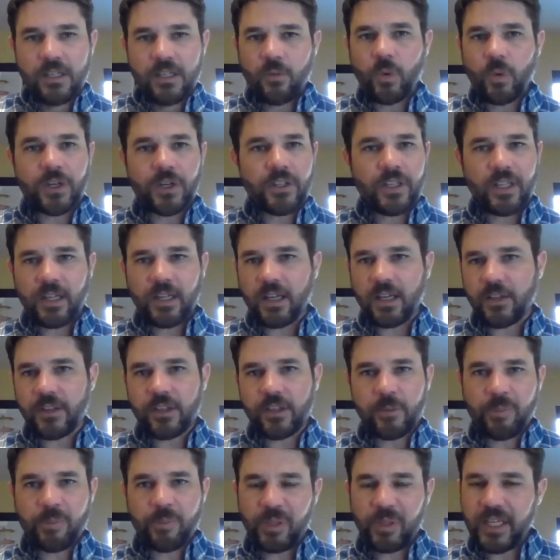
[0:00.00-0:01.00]
what are the
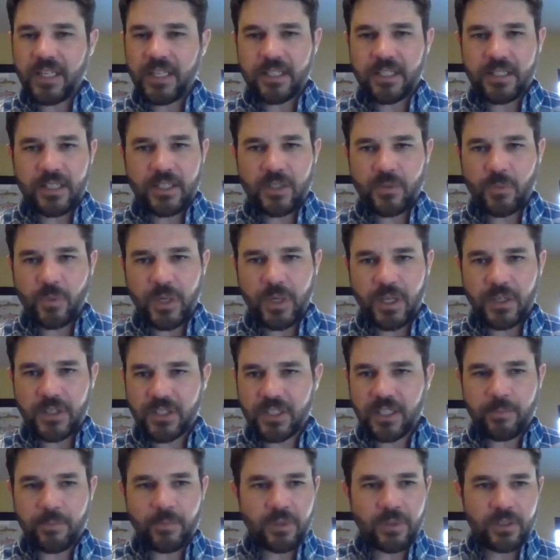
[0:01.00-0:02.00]
other places where a
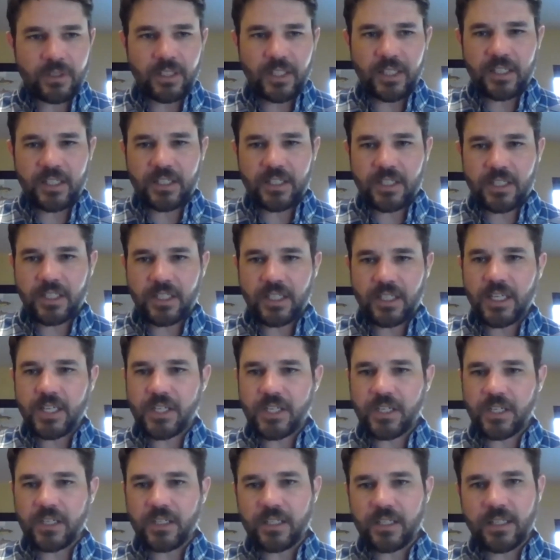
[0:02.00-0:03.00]
similar legislation